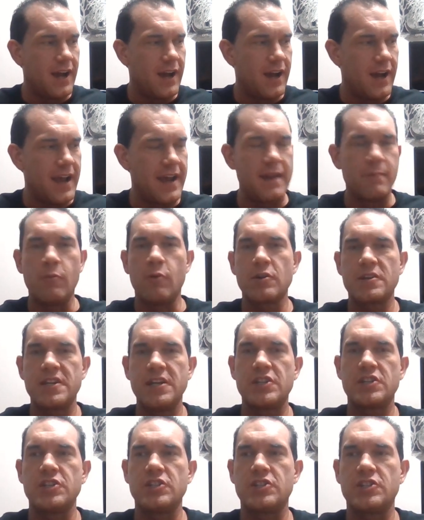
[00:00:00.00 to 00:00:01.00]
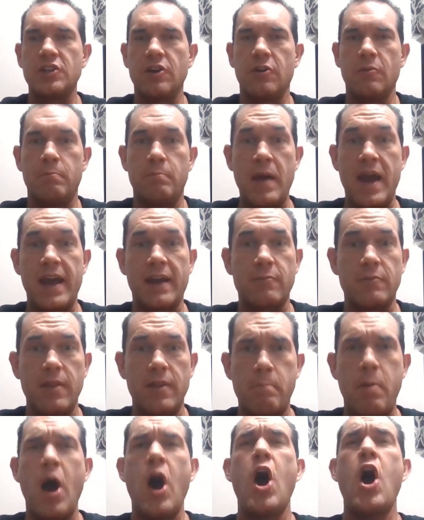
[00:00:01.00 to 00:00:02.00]
uh, at a mortician show back when
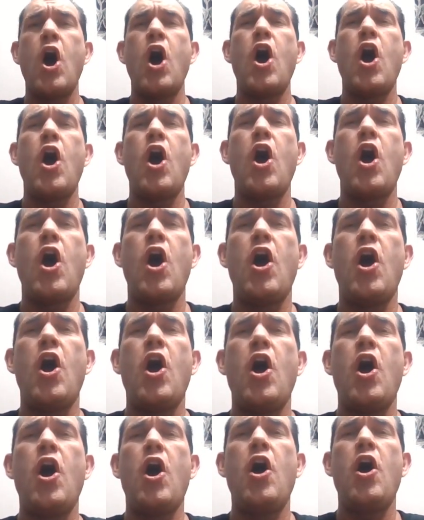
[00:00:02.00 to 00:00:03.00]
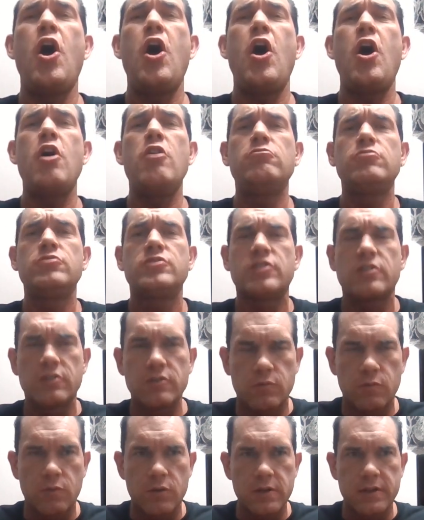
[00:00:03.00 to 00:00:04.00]
the
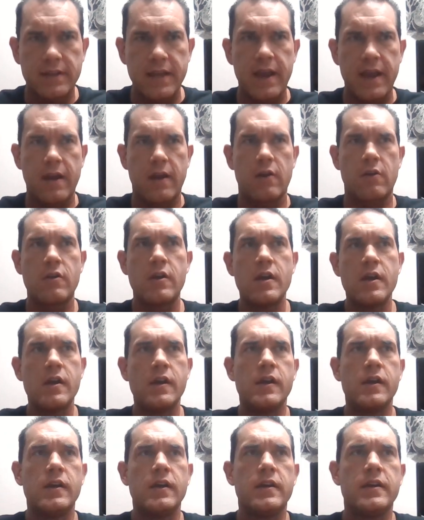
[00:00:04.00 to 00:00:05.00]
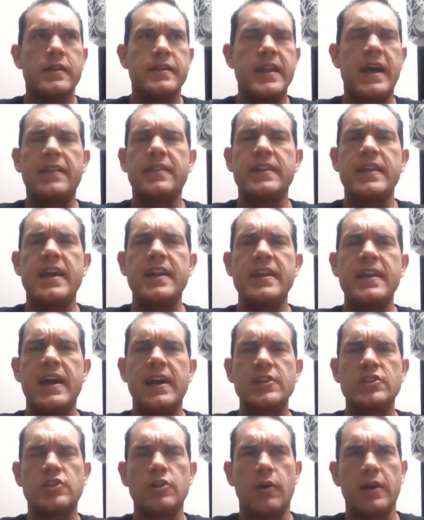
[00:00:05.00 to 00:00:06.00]
posers were there not the
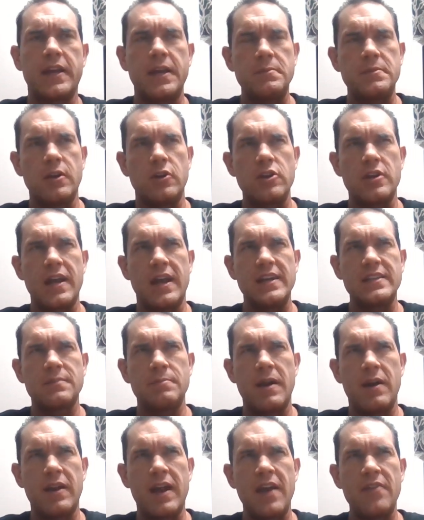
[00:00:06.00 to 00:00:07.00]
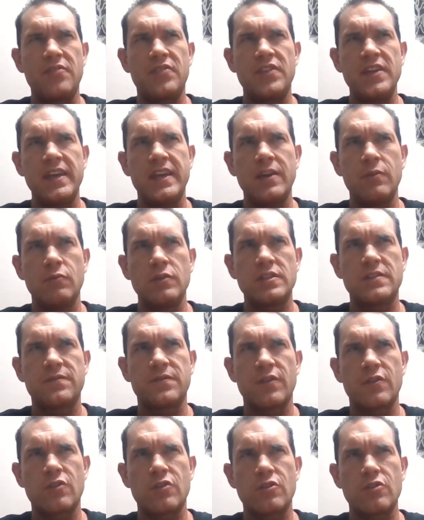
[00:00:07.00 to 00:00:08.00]
99 show I keep telling you guys about. I think it was
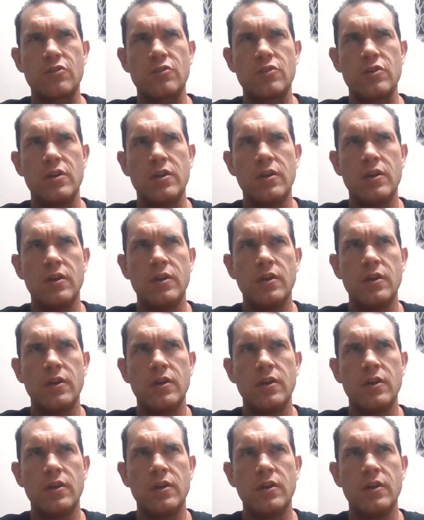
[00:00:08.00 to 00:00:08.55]
for